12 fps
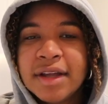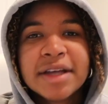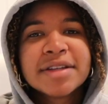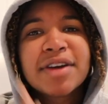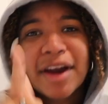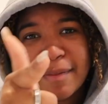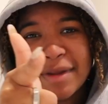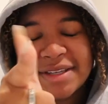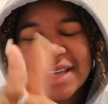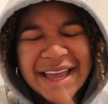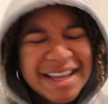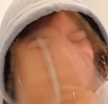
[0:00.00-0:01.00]
Sorry, I mean
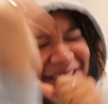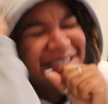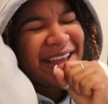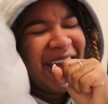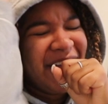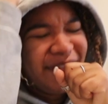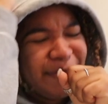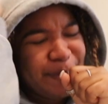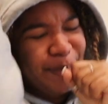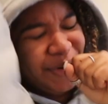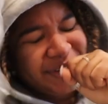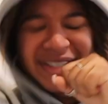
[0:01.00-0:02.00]
six. Seven
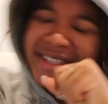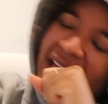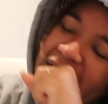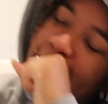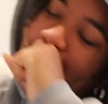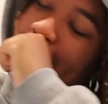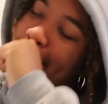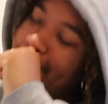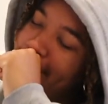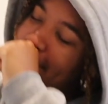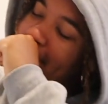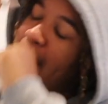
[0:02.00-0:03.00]
percent.
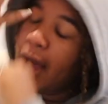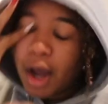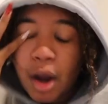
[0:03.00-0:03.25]
Mm.